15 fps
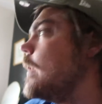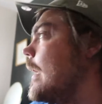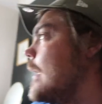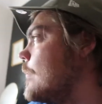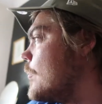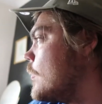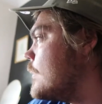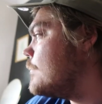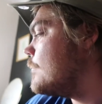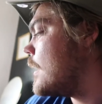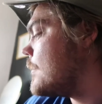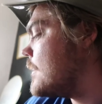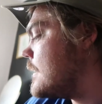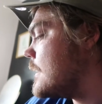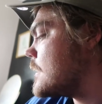late, but
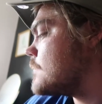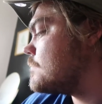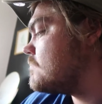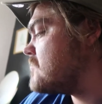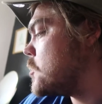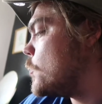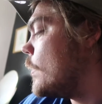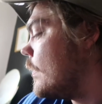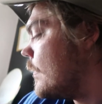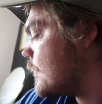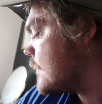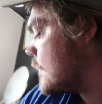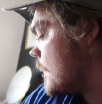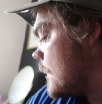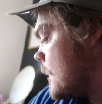maybe in the next 2
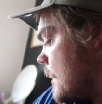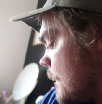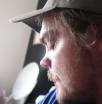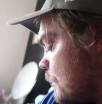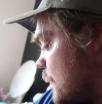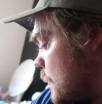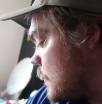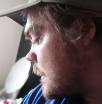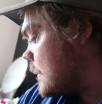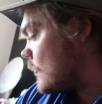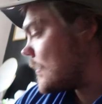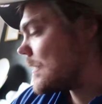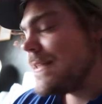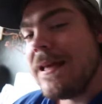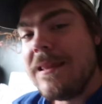months, we can,
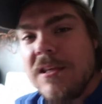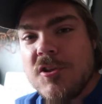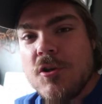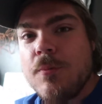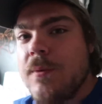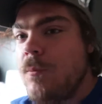like, set this up